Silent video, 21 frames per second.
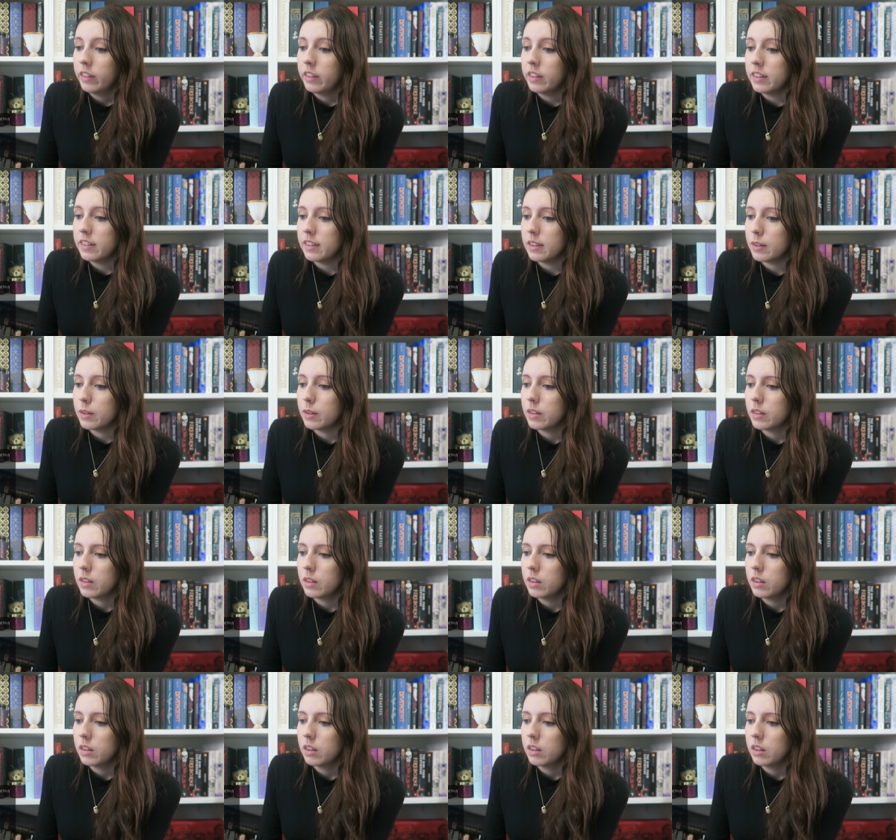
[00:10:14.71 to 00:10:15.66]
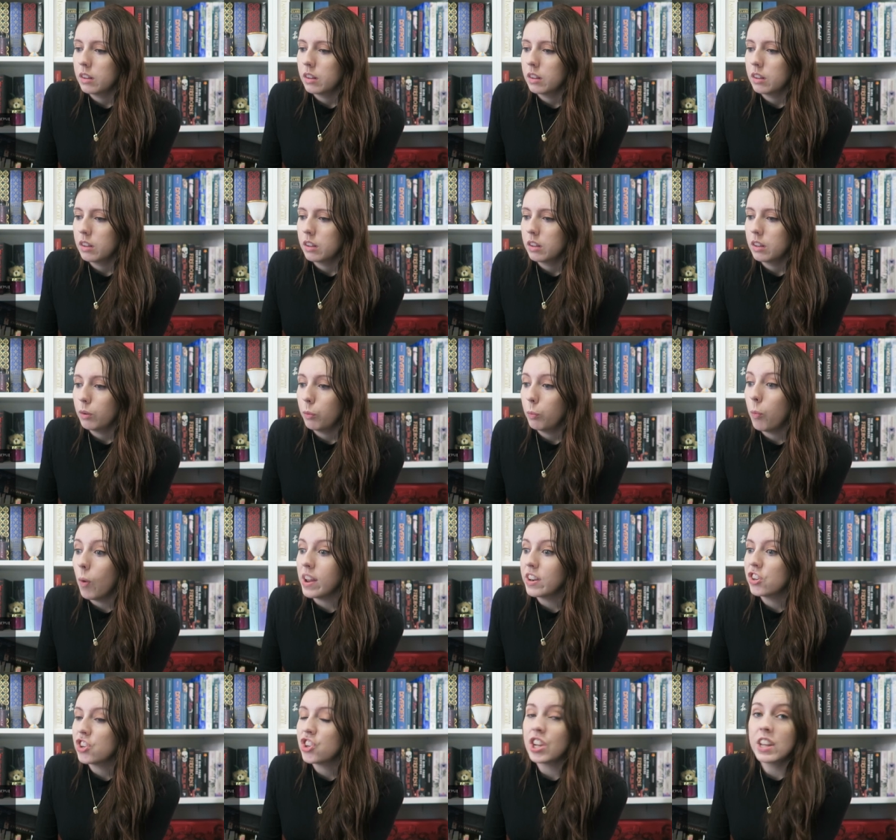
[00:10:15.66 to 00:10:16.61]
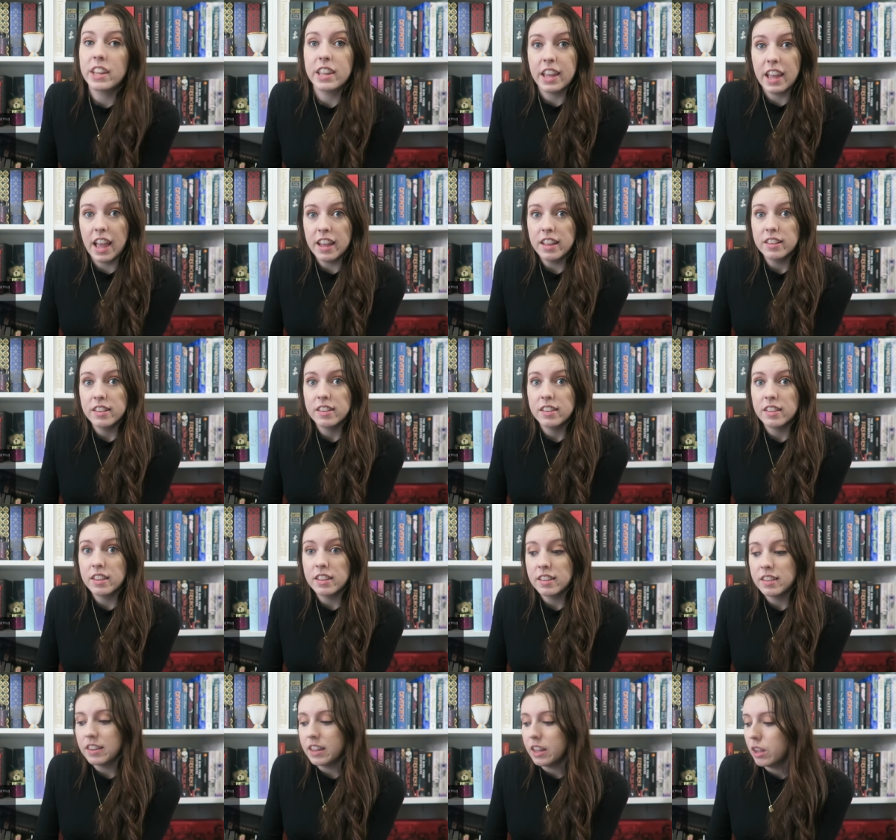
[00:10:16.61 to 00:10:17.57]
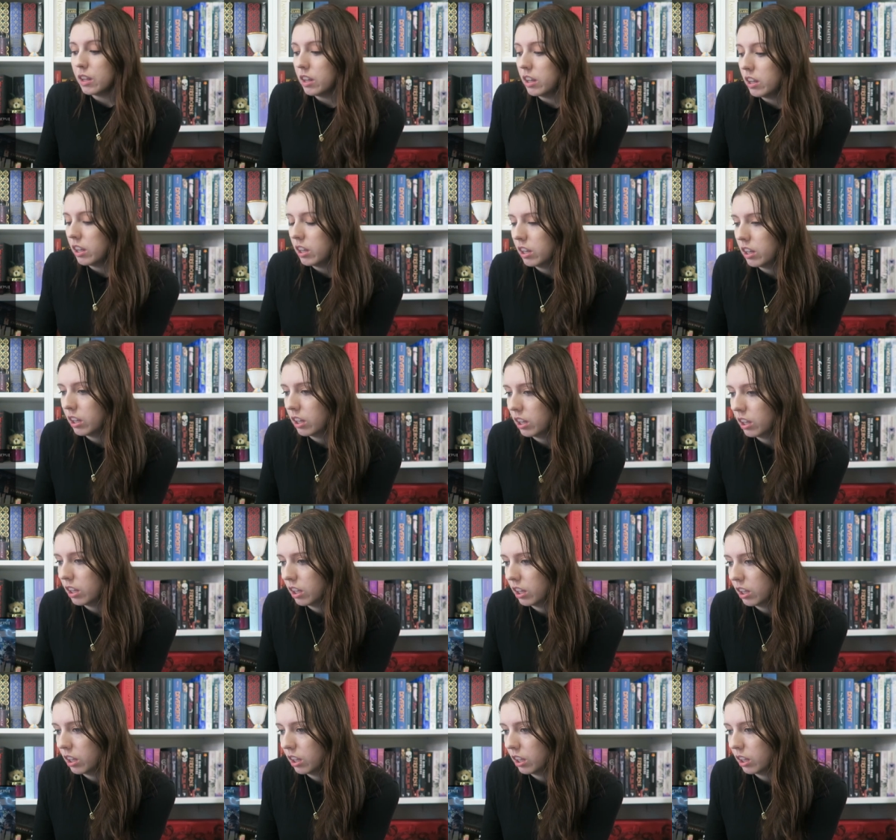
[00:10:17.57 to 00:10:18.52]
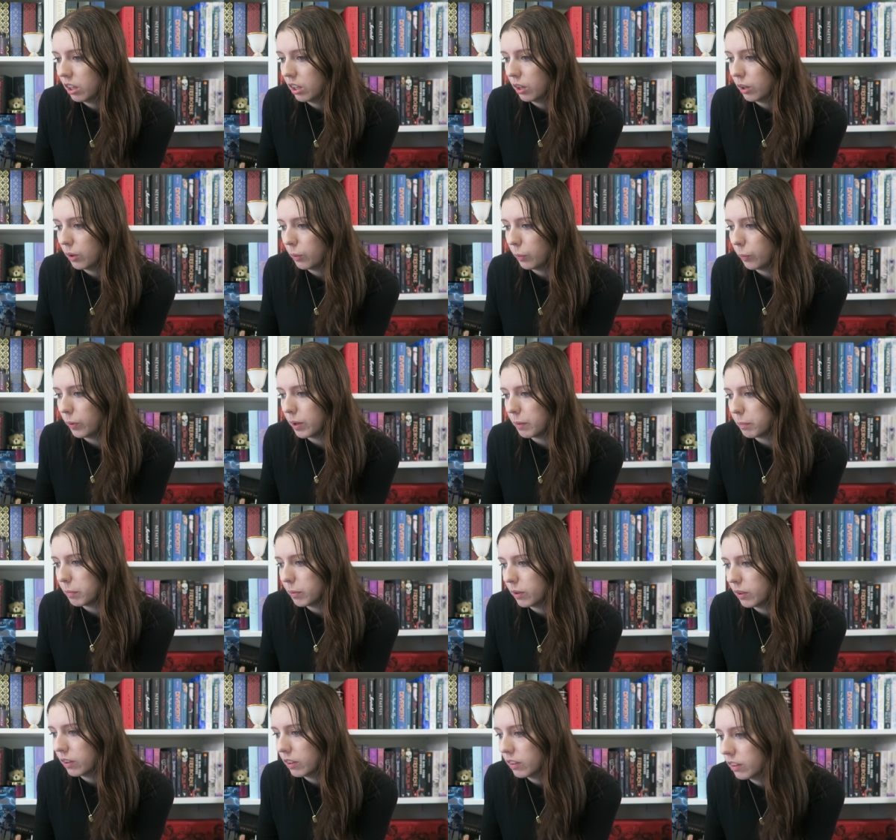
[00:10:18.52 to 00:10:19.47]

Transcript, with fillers: Is this when she gets the sea whip